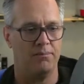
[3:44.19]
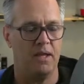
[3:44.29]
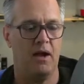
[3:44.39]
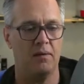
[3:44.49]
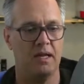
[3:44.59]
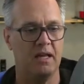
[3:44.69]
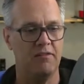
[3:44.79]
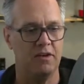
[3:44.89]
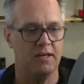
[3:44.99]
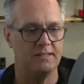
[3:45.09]
Now I'm going to give
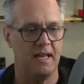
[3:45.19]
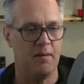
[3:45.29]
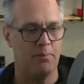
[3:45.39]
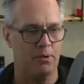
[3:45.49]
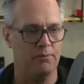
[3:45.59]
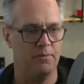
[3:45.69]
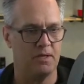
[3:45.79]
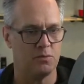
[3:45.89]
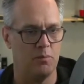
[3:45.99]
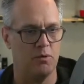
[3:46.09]
you an example
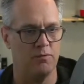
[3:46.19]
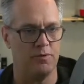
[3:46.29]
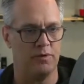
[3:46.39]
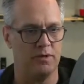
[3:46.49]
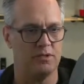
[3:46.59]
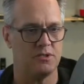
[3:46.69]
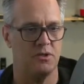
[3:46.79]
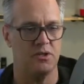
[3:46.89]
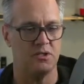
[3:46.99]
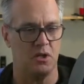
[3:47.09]
as we move through this so
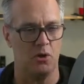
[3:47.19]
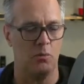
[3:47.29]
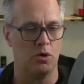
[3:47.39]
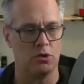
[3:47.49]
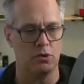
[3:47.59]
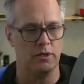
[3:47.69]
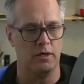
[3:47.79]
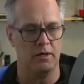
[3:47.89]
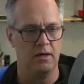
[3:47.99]
that it's a little more clear